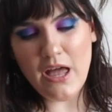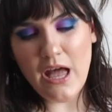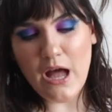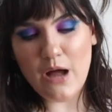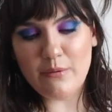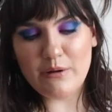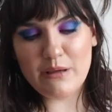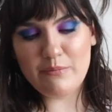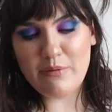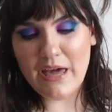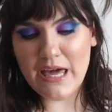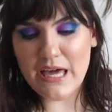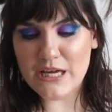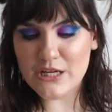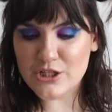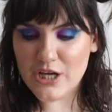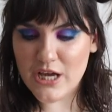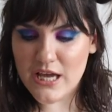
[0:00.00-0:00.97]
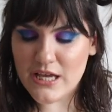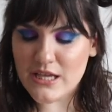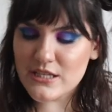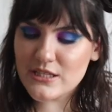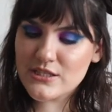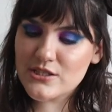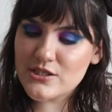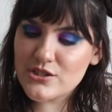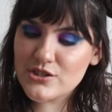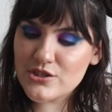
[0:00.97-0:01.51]

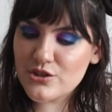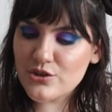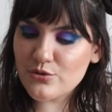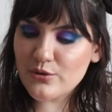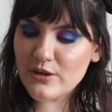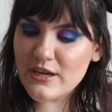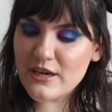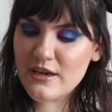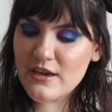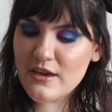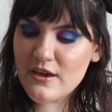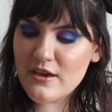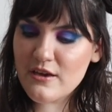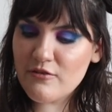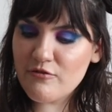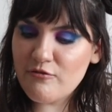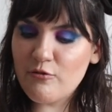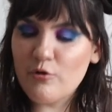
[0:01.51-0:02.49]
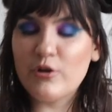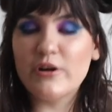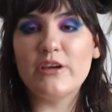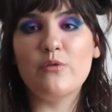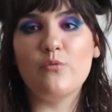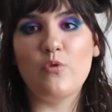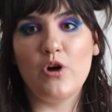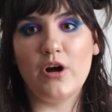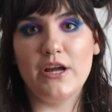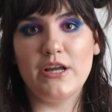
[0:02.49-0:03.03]

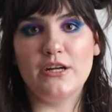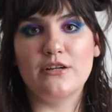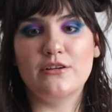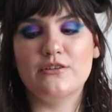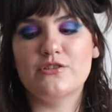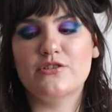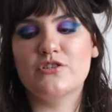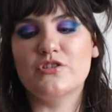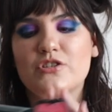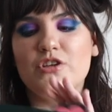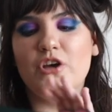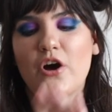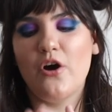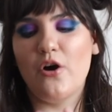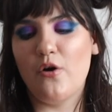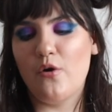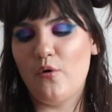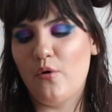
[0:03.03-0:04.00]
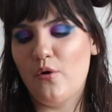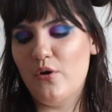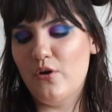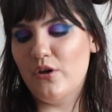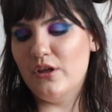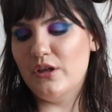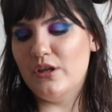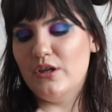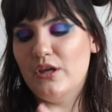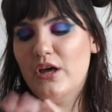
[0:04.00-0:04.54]
341. So,
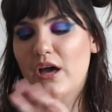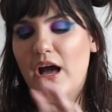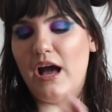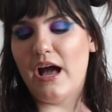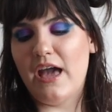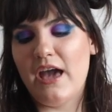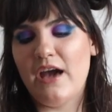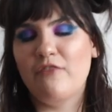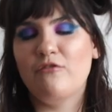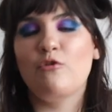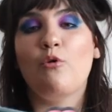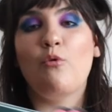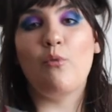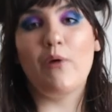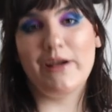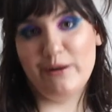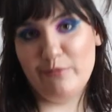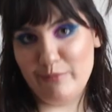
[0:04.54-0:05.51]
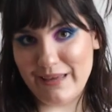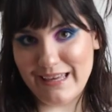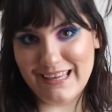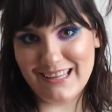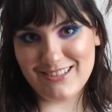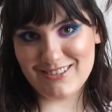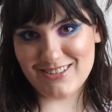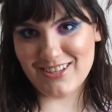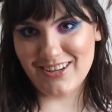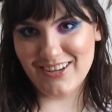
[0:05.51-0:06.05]
I have quite a
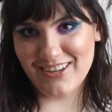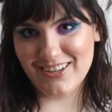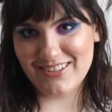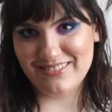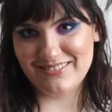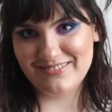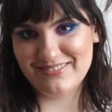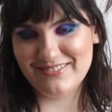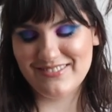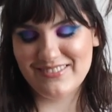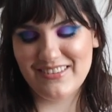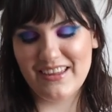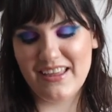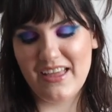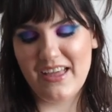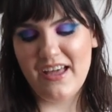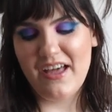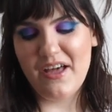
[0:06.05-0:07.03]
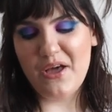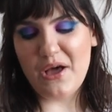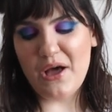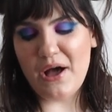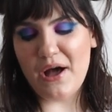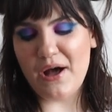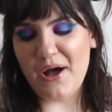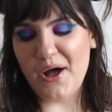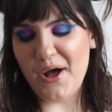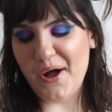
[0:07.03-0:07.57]
bit,
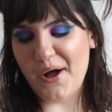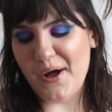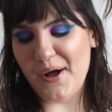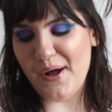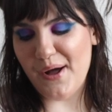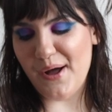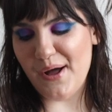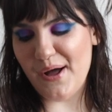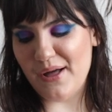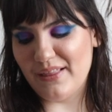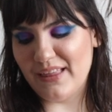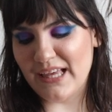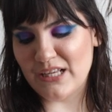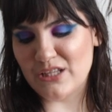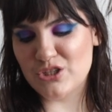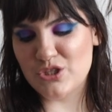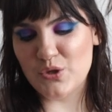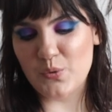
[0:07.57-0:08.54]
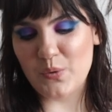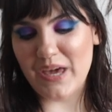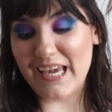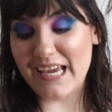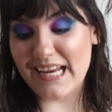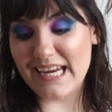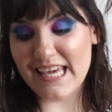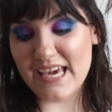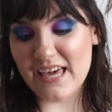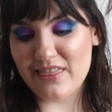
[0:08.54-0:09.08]
like
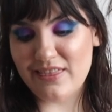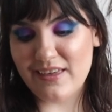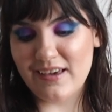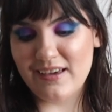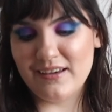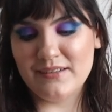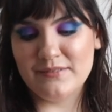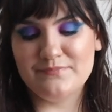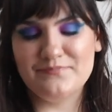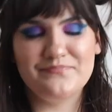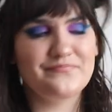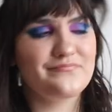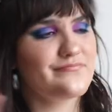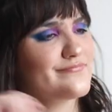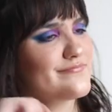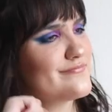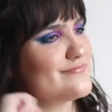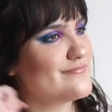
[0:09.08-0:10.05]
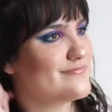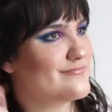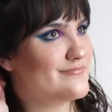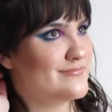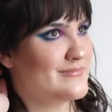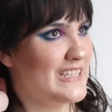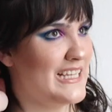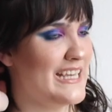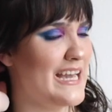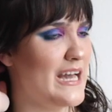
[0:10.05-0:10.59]
280, I think.
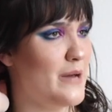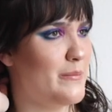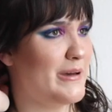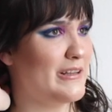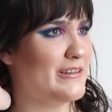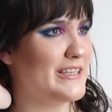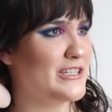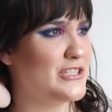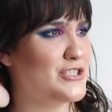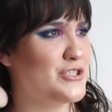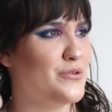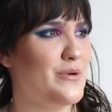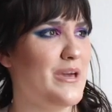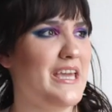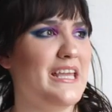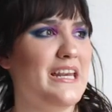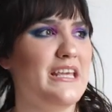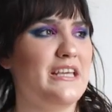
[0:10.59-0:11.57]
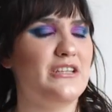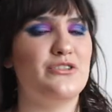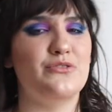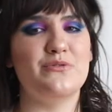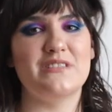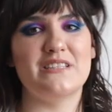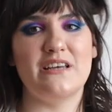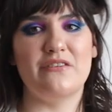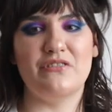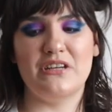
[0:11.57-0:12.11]
Yeah, about like 280,
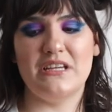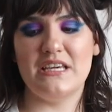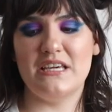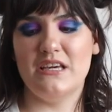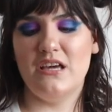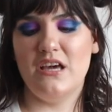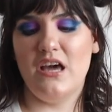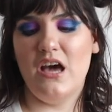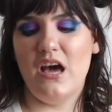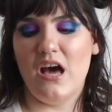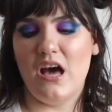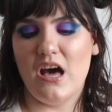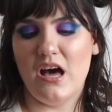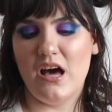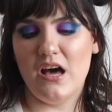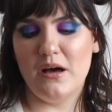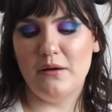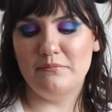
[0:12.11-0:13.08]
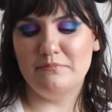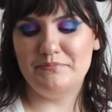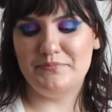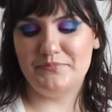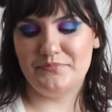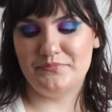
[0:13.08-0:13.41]
270. I